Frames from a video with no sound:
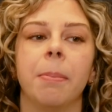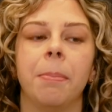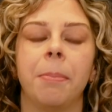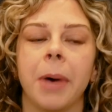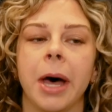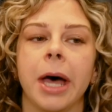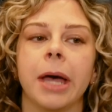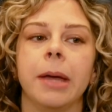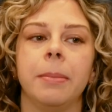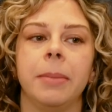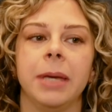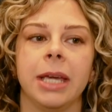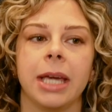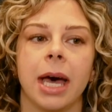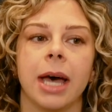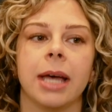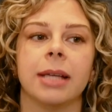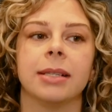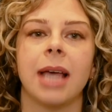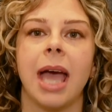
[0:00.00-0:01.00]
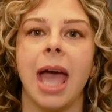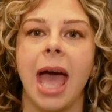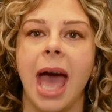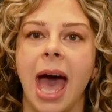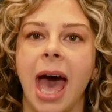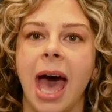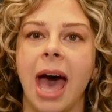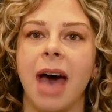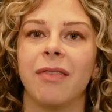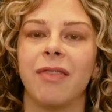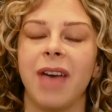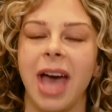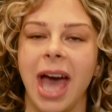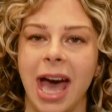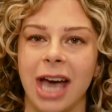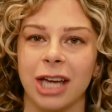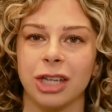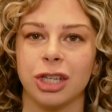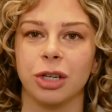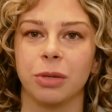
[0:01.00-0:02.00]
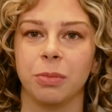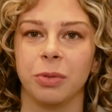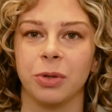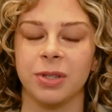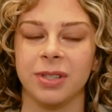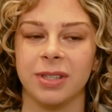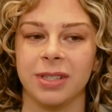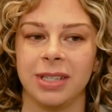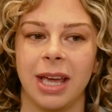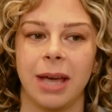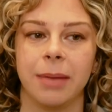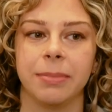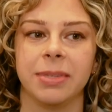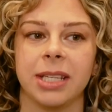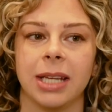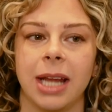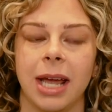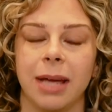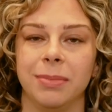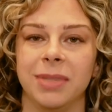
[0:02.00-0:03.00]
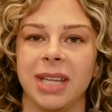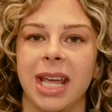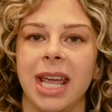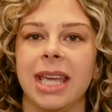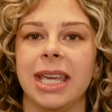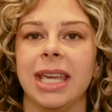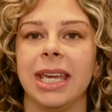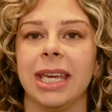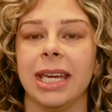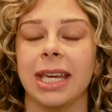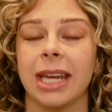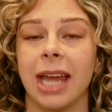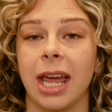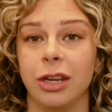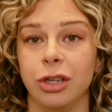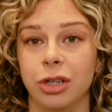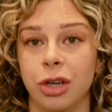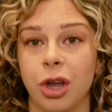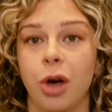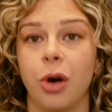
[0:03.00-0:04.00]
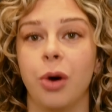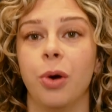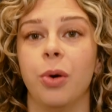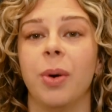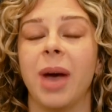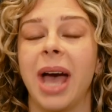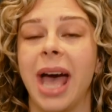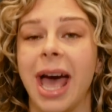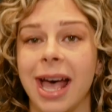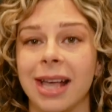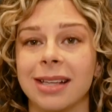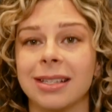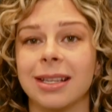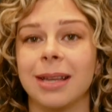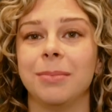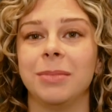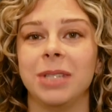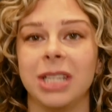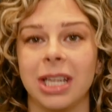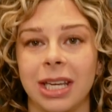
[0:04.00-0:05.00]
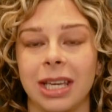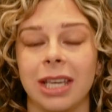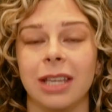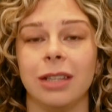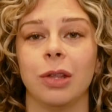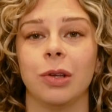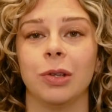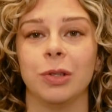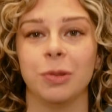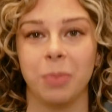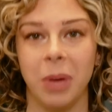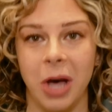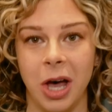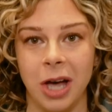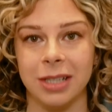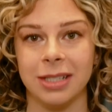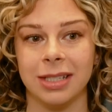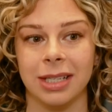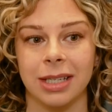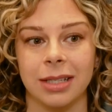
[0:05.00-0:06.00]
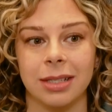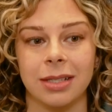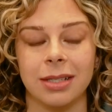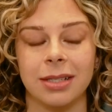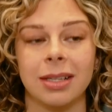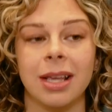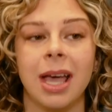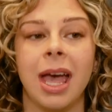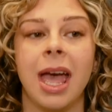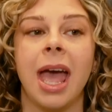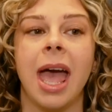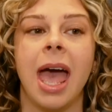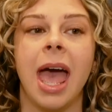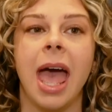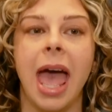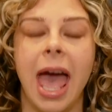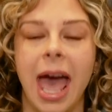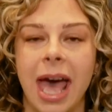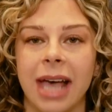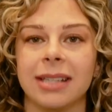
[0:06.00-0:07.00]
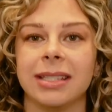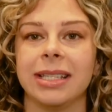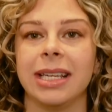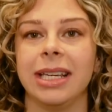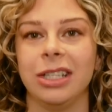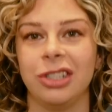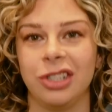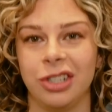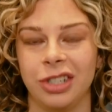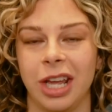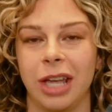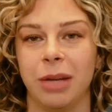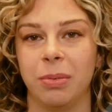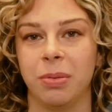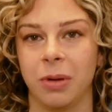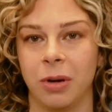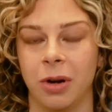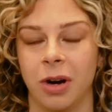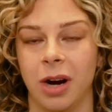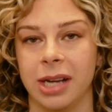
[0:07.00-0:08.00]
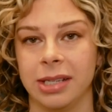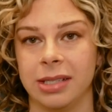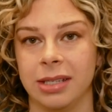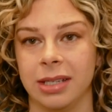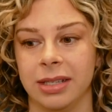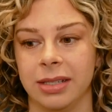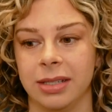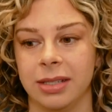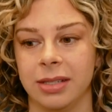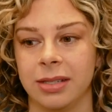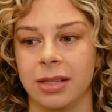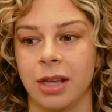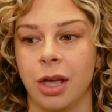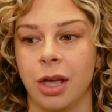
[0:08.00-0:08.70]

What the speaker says: but because I have actionable steps that I'm taking. And I know as I'm ticking those boxes, as each day progresses,